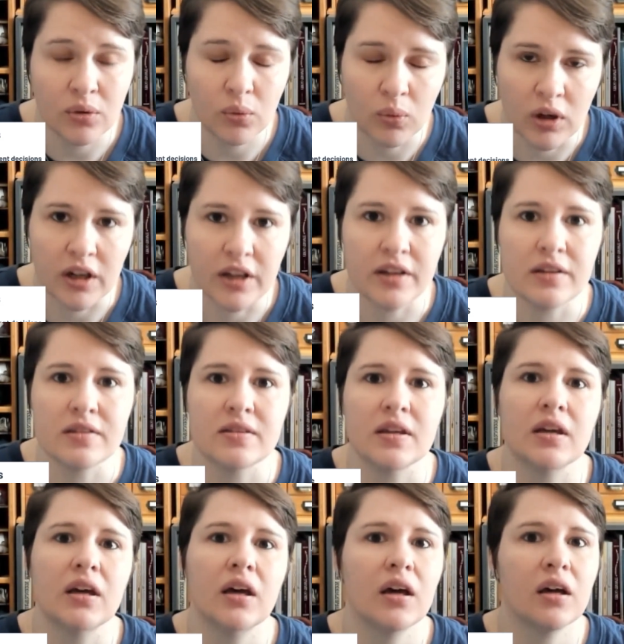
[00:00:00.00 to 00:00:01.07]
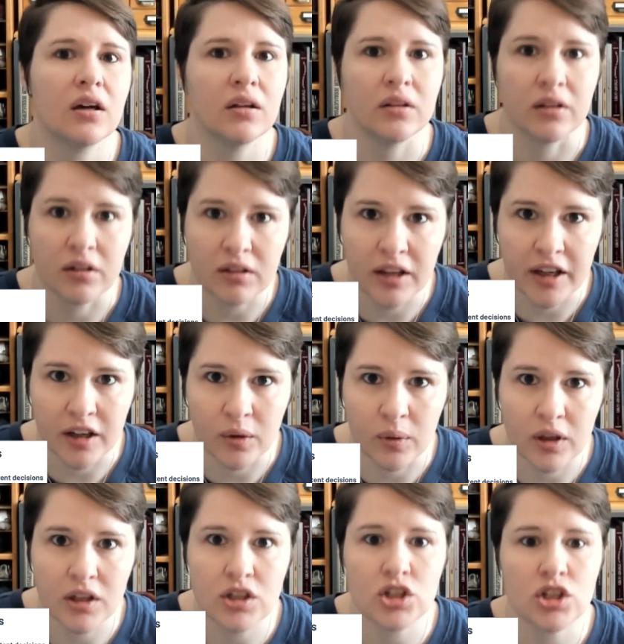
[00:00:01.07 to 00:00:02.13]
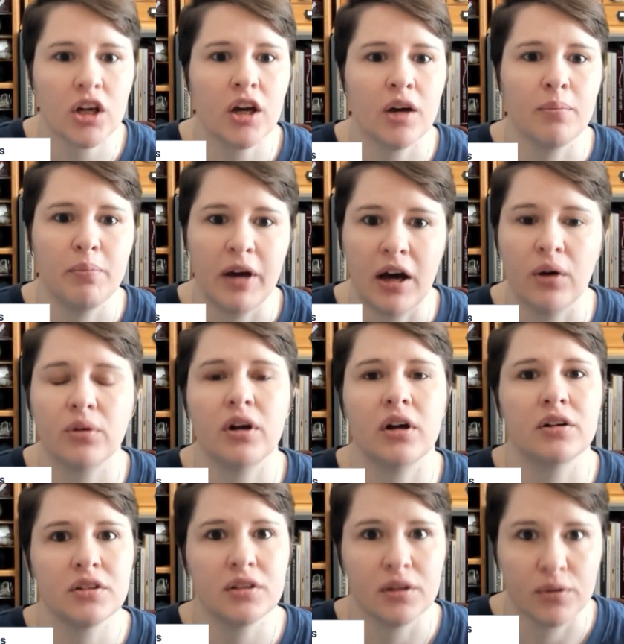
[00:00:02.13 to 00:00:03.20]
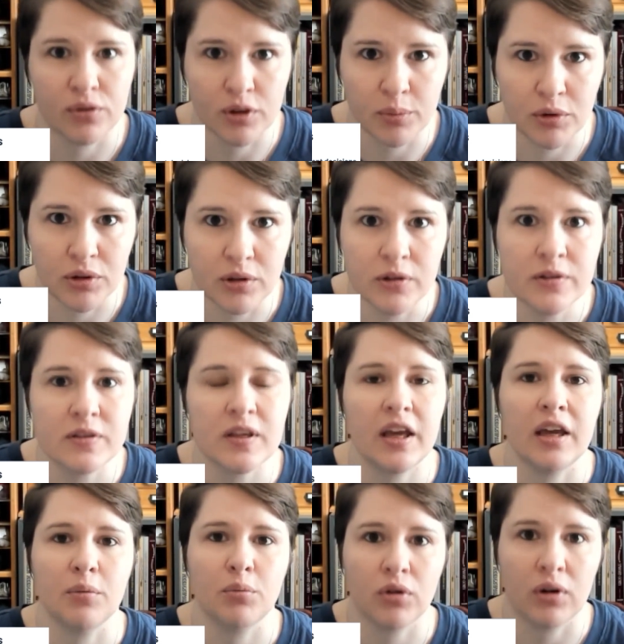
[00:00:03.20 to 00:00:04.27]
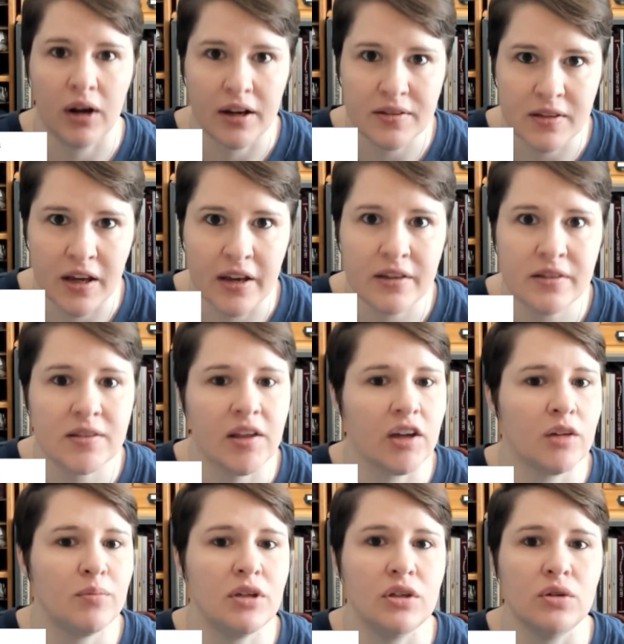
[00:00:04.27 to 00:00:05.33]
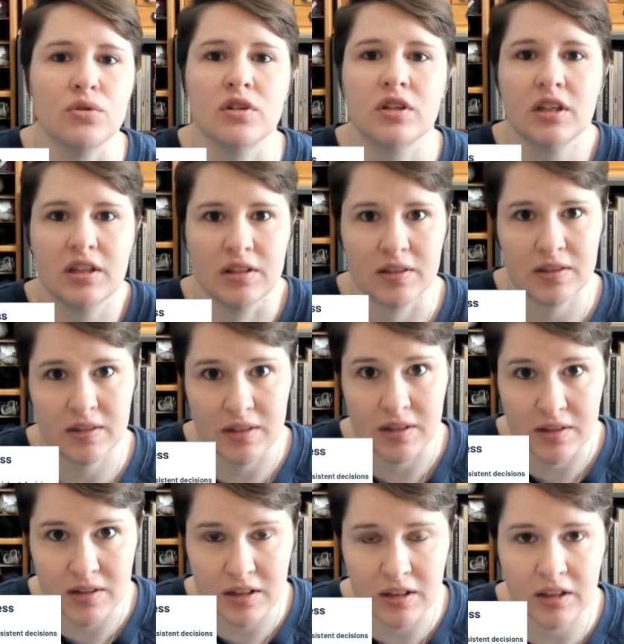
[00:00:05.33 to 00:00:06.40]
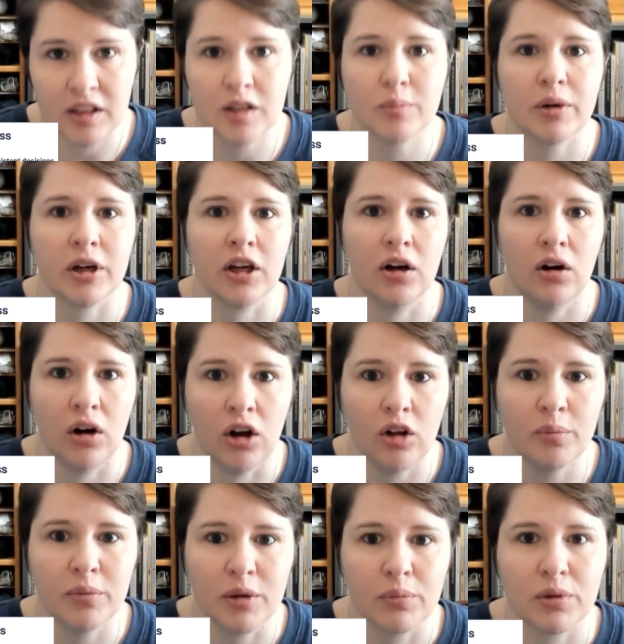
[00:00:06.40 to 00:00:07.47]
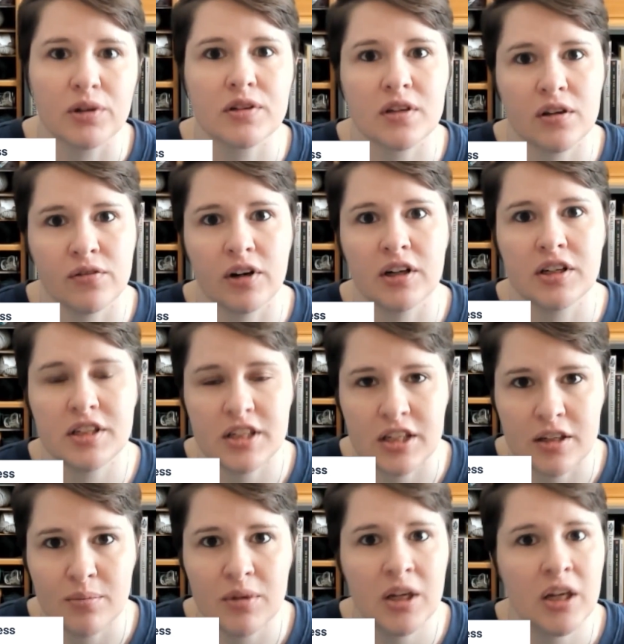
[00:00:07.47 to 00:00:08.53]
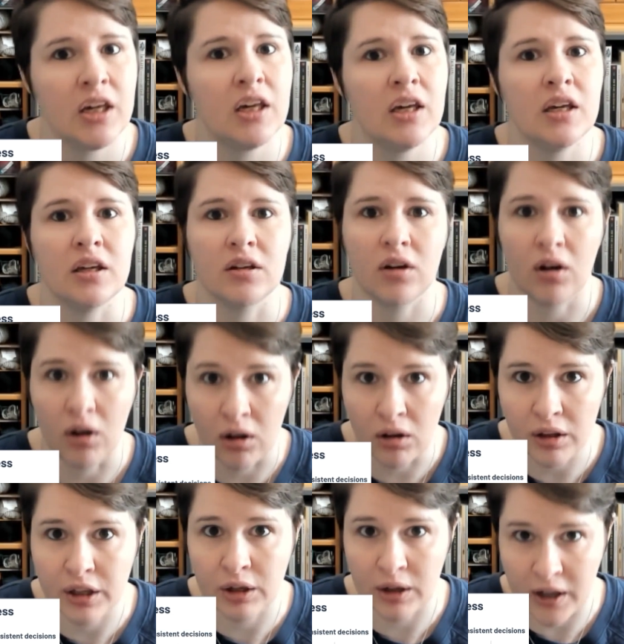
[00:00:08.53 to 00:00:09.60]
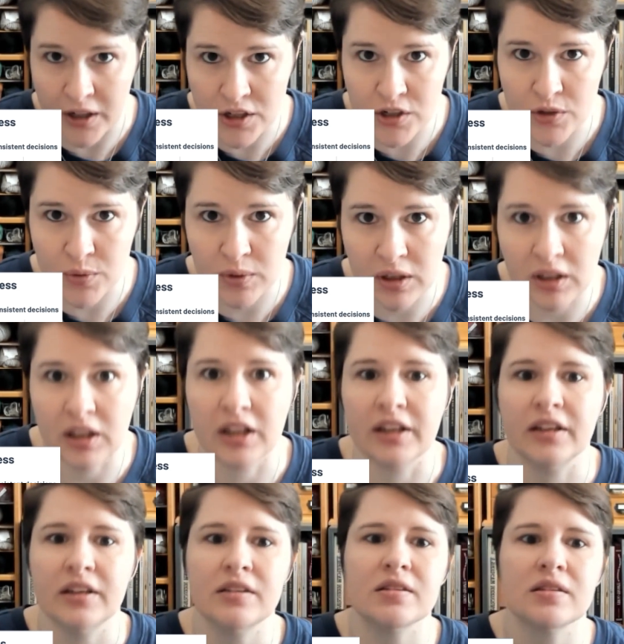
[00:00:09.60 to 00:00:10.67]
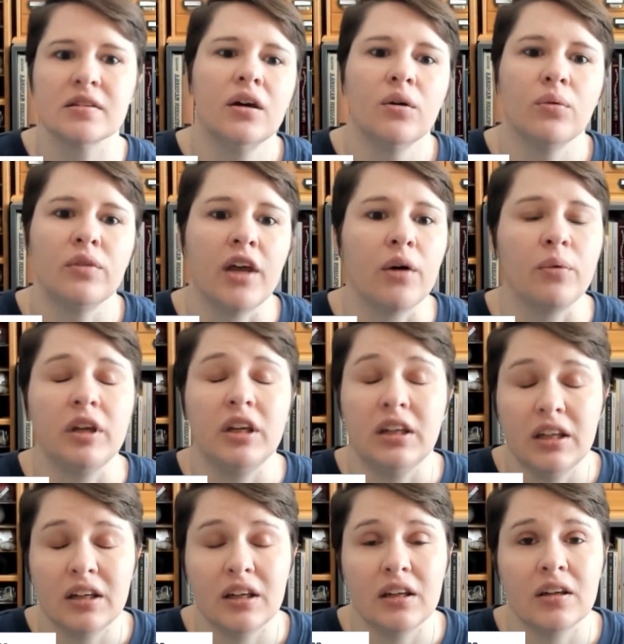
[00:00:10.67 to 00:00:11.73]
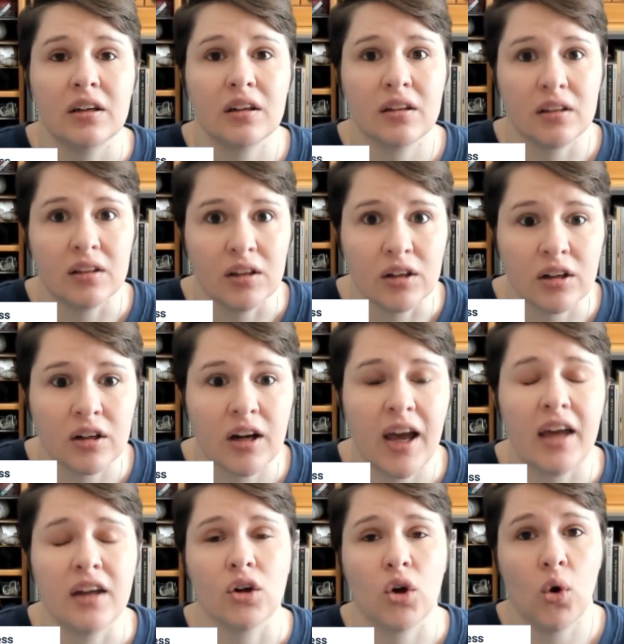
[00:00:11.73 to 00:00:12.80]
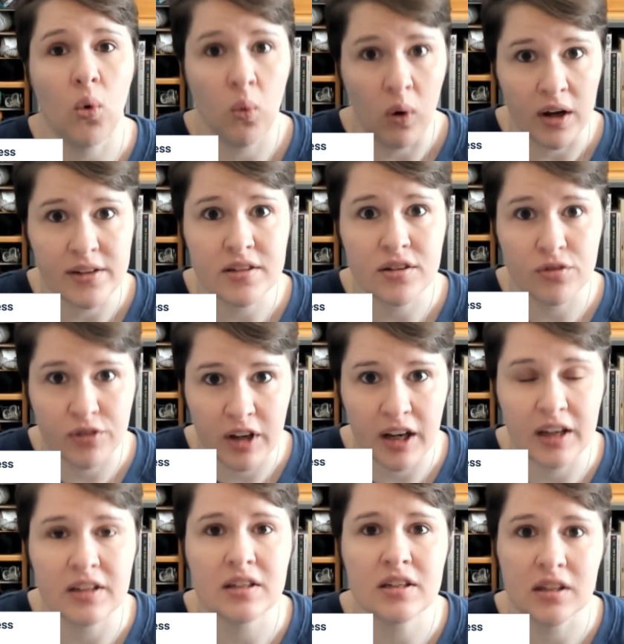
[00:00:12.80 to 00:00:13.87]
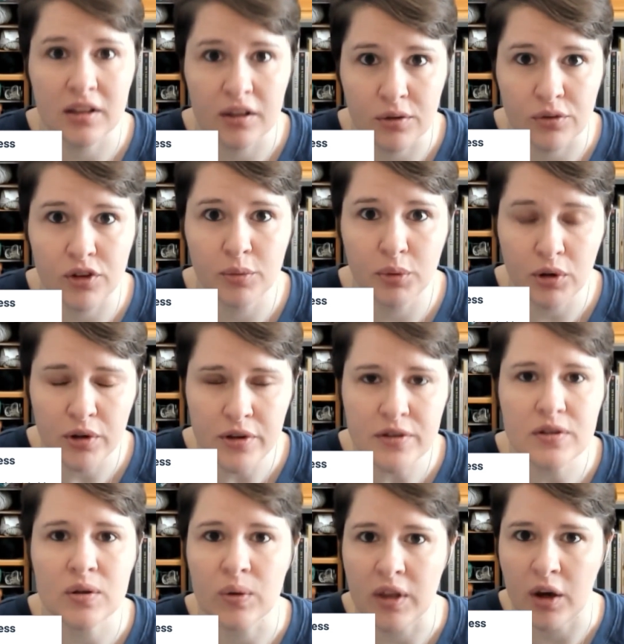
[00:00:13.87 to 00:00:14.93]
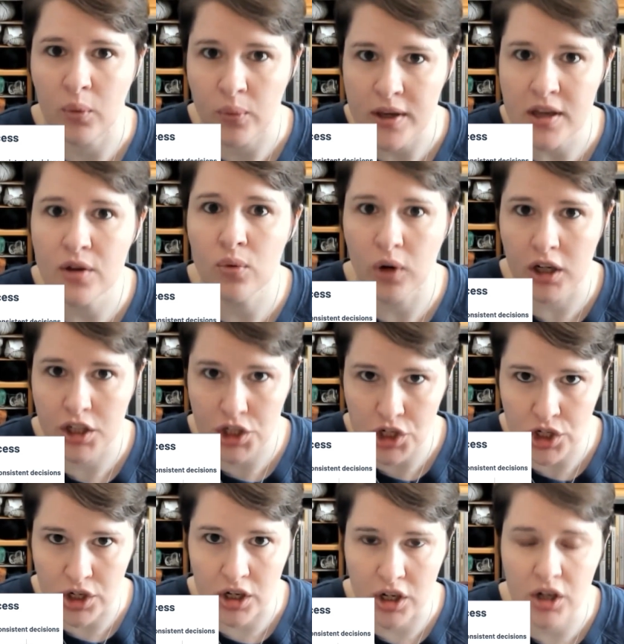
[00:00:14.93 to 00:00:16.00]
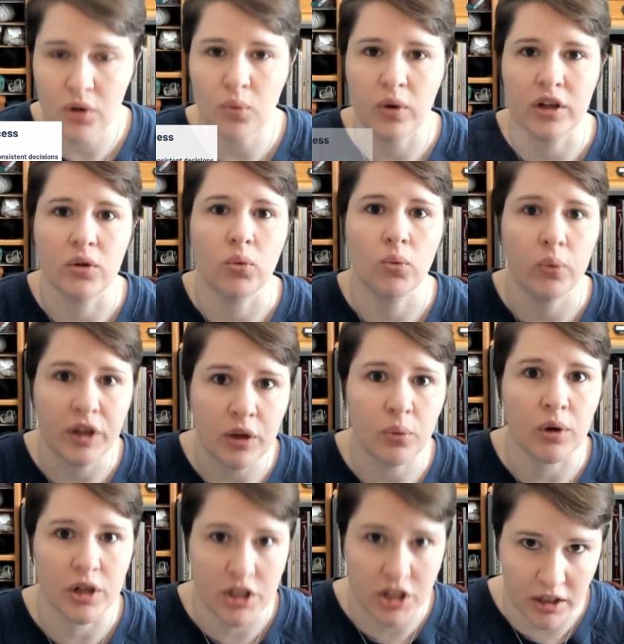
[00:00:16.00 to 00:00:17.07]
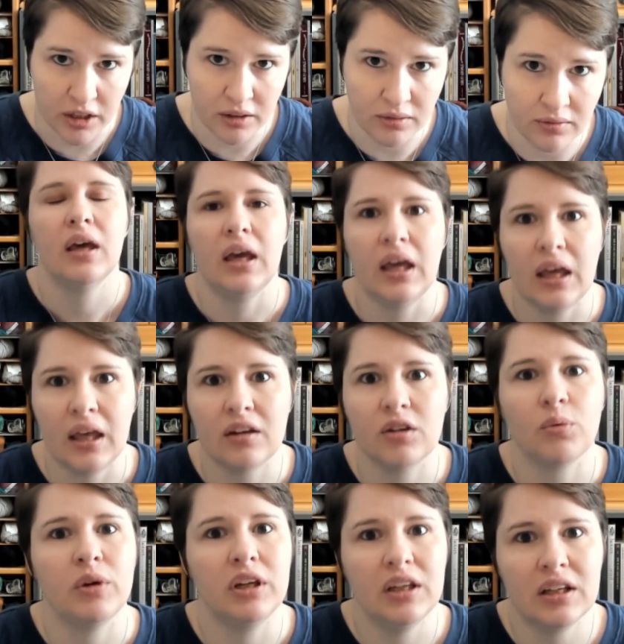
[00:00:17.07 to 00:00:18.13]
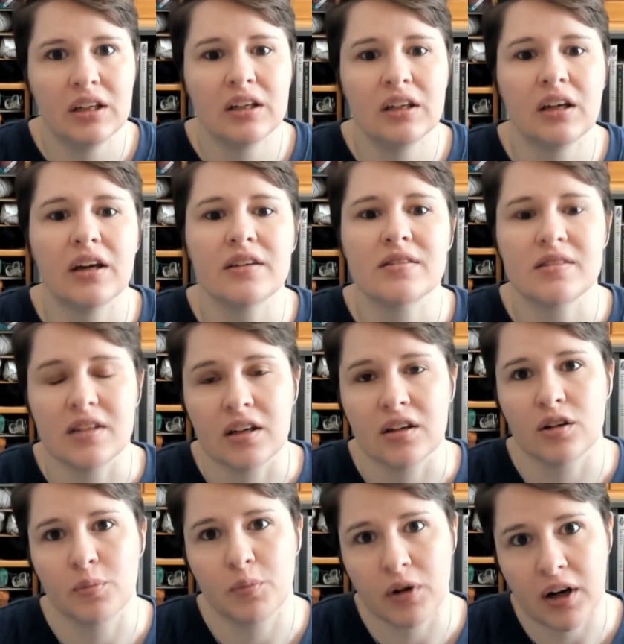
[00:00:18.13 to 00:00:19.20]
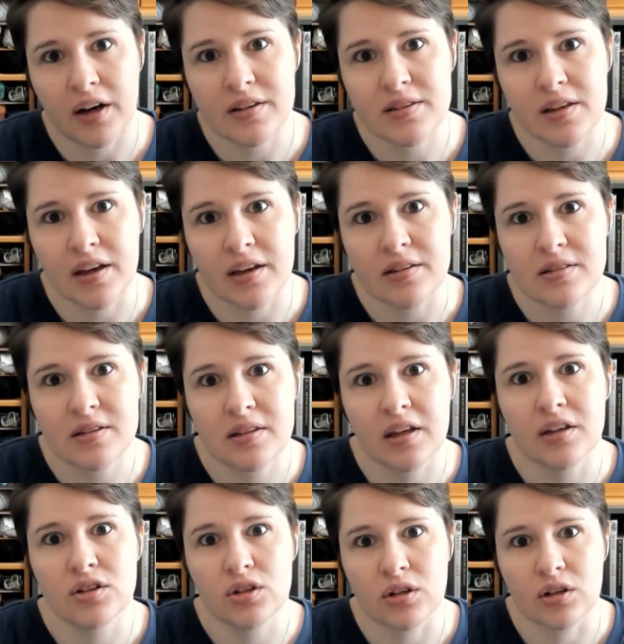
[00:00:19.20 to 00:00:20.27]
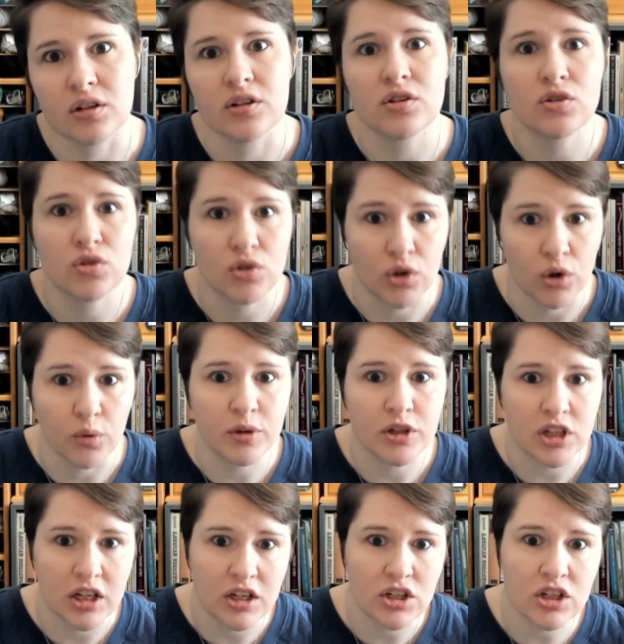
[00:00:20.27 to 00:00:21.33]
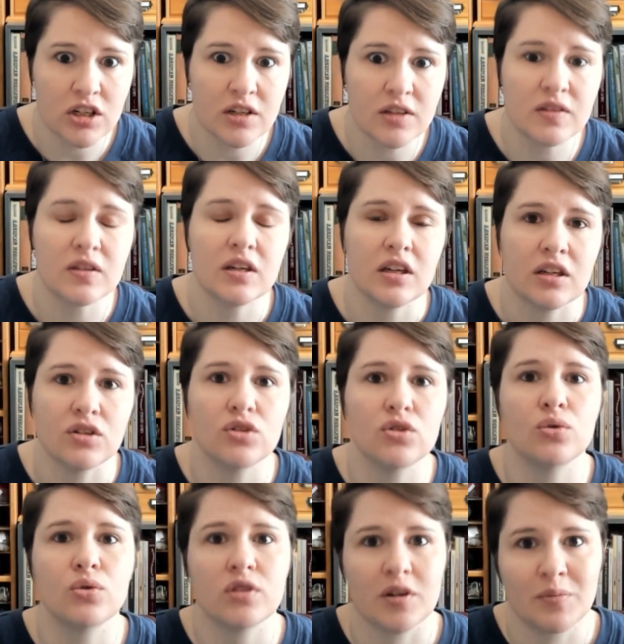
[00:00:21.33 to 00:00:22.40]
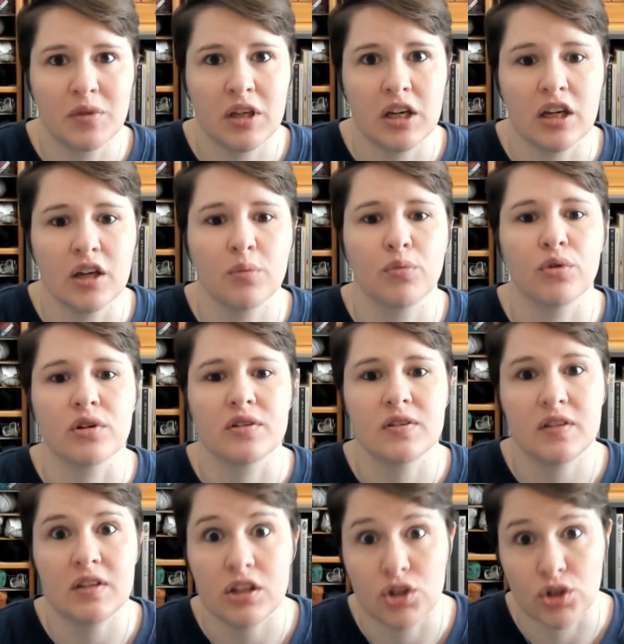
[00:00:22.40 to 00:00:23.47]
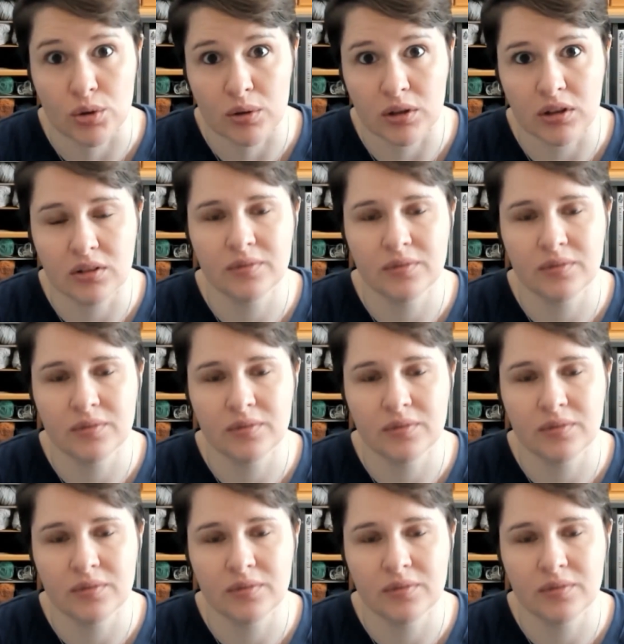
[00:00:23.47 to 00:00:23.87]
was clear language about our deliverables and process that could be used consistently by all members of our team in all interactions with clients, that we needed clear and quantified deliverables so that we were sure when we were done, and we needed a standard process that turned scope changes into something procedural.